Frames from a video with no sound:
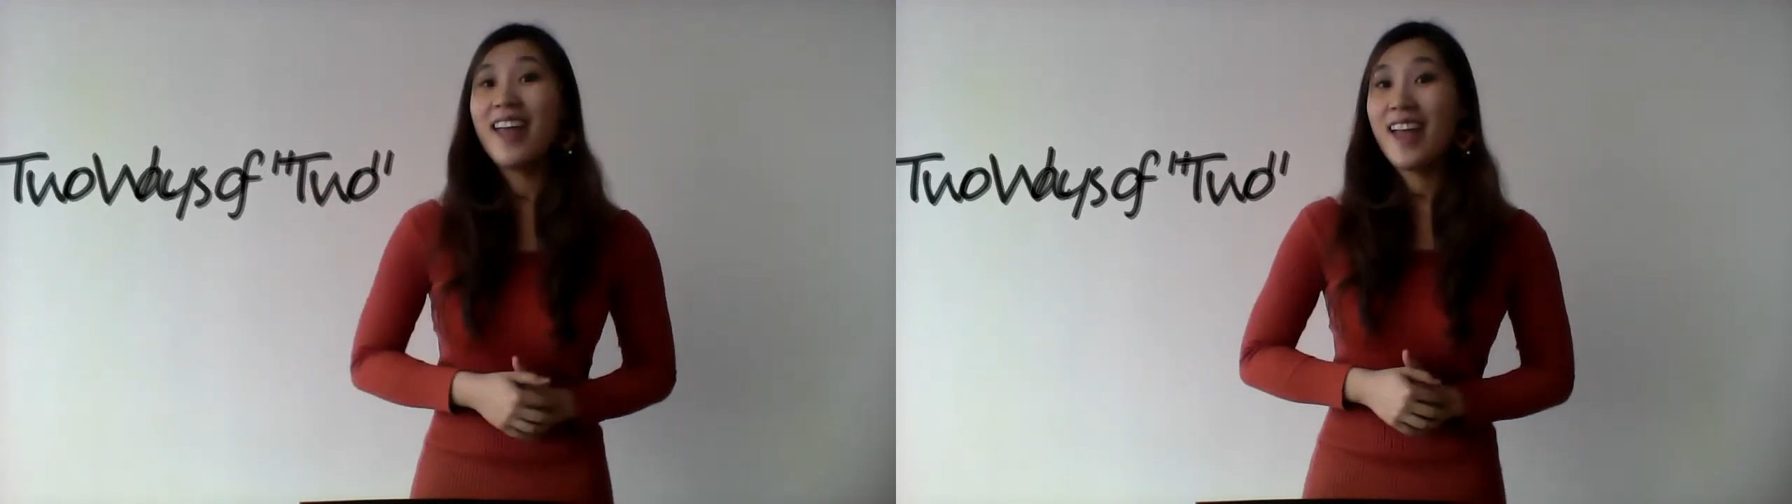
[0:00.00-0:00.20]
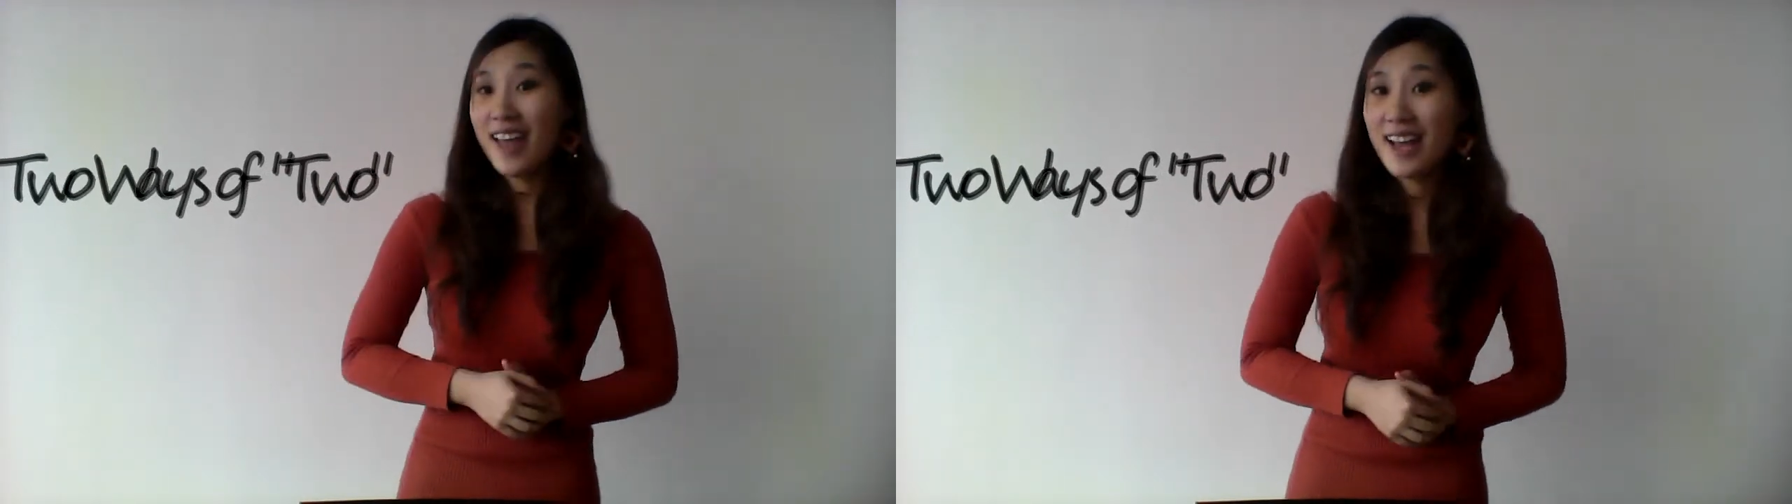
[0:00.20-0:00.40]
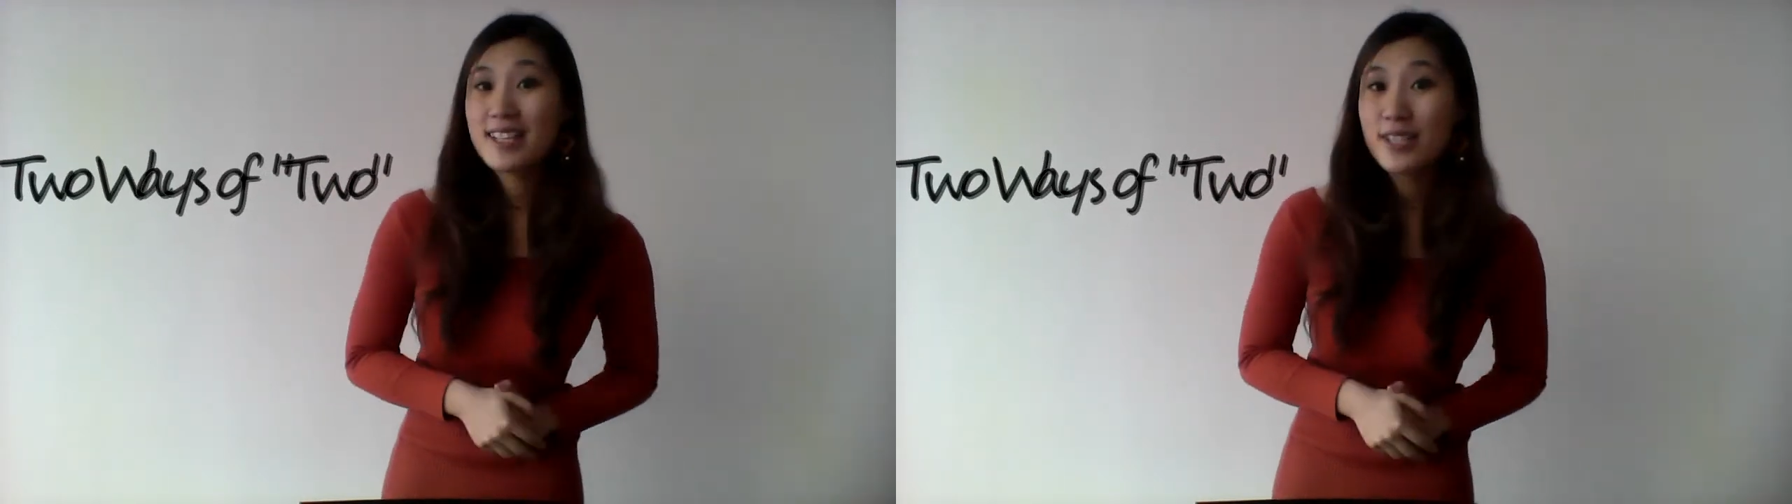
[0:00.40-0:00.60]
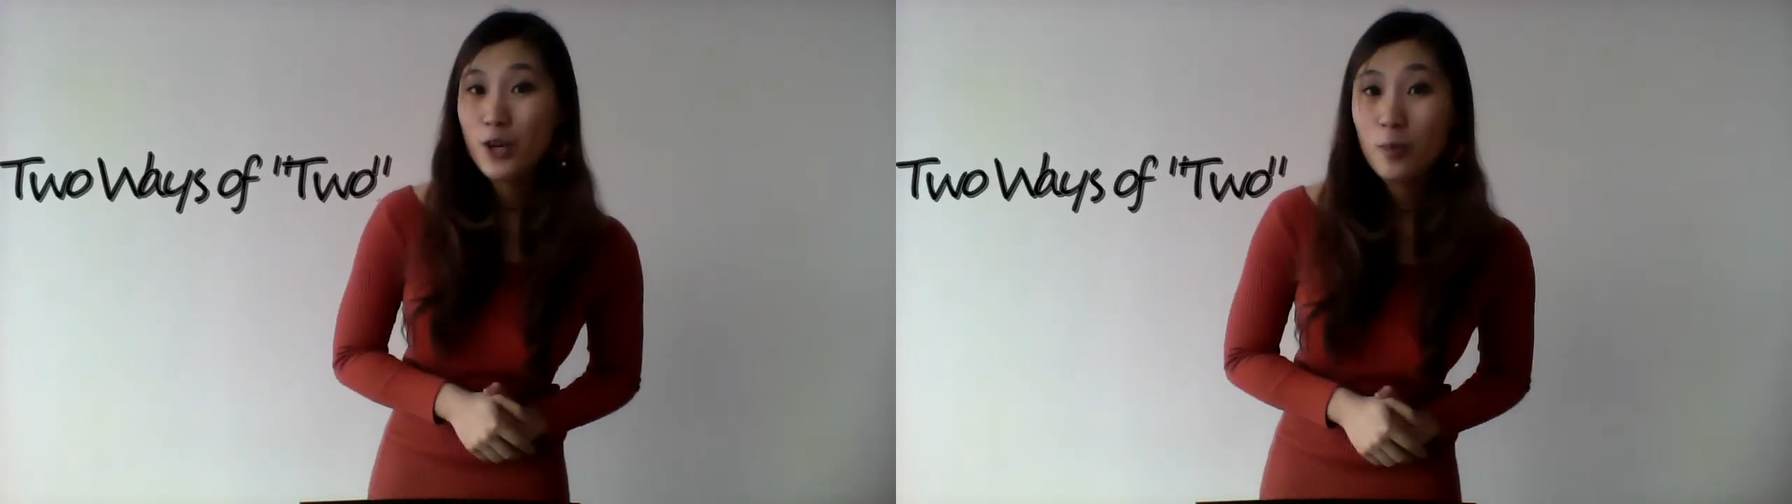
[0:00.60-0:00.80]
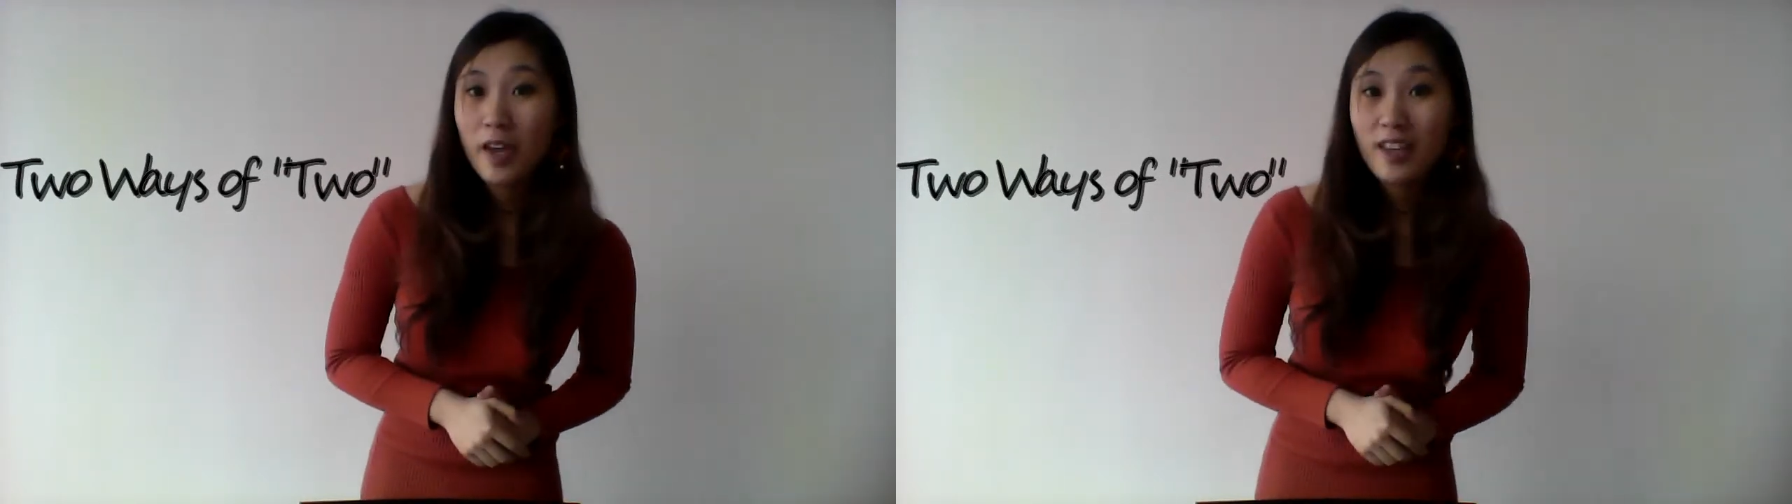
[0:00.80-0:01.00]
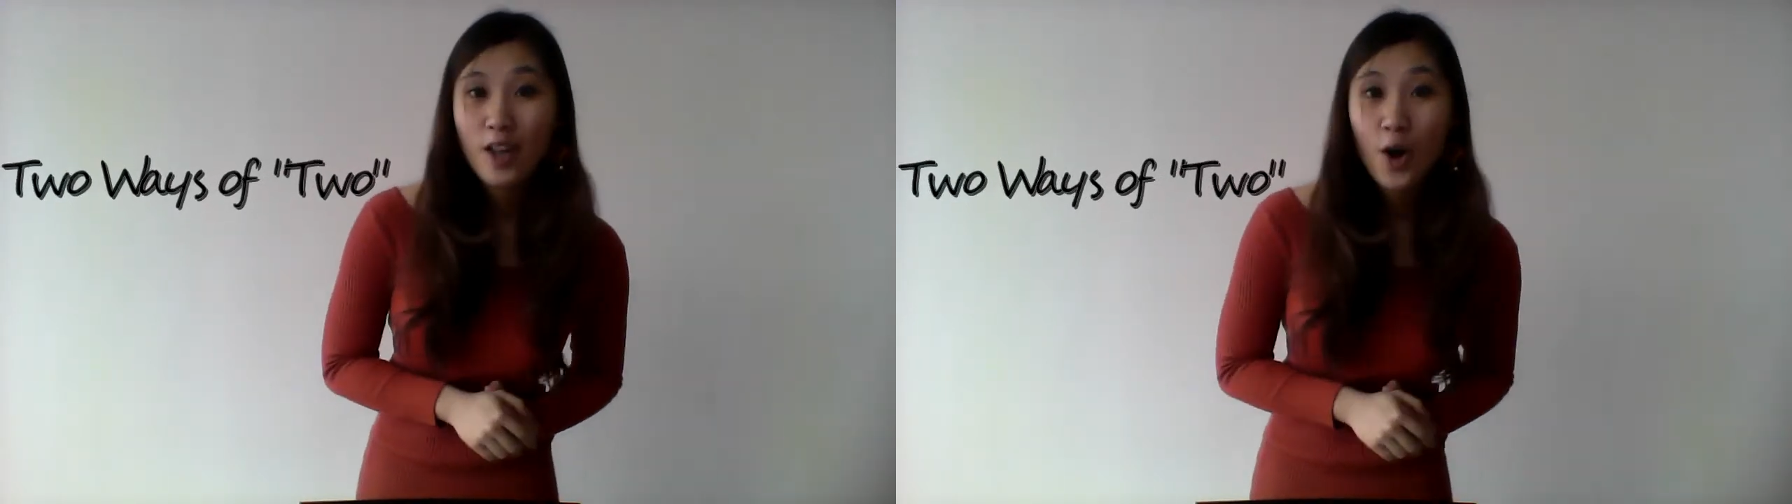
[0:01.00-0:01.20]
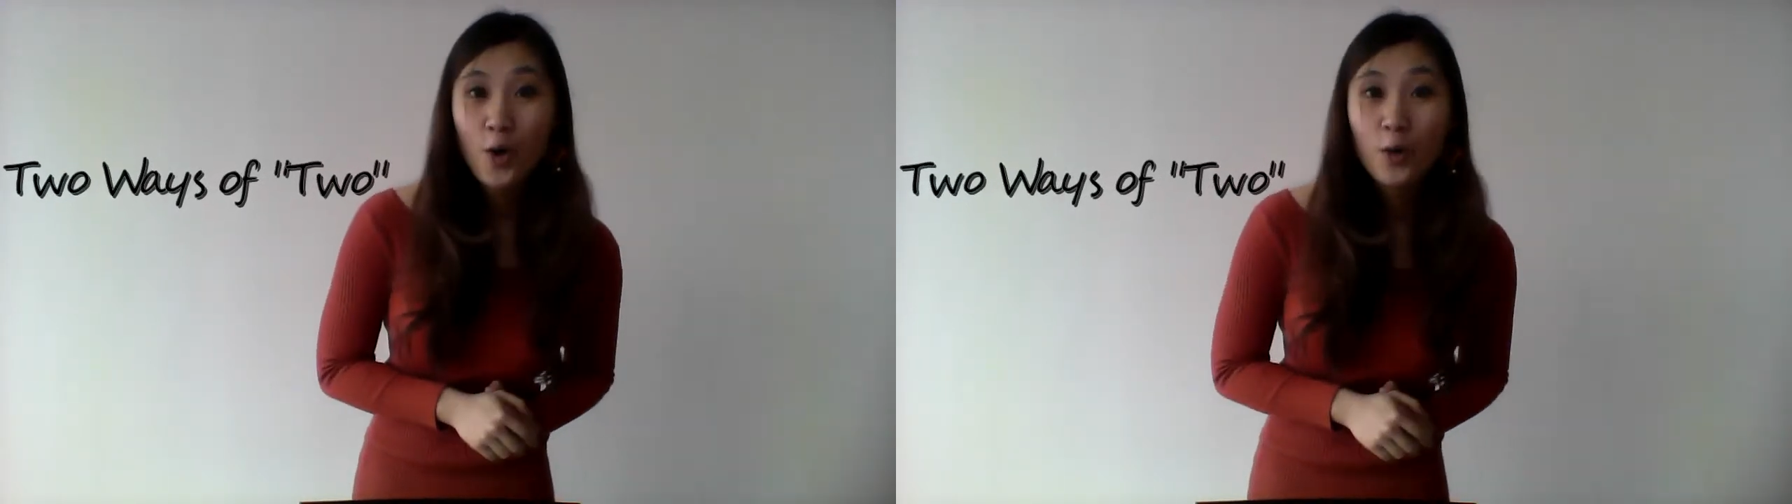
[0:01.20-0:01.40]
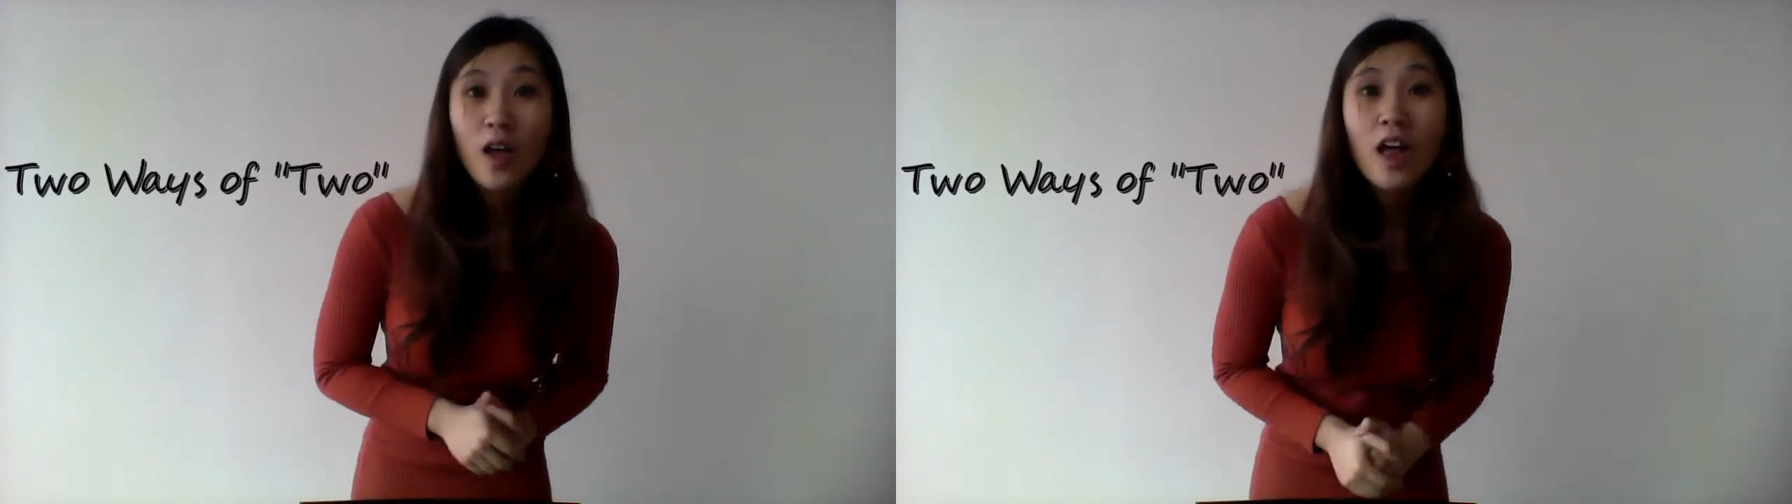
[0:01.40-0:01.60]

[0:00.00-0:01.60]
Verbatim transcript: As you may know,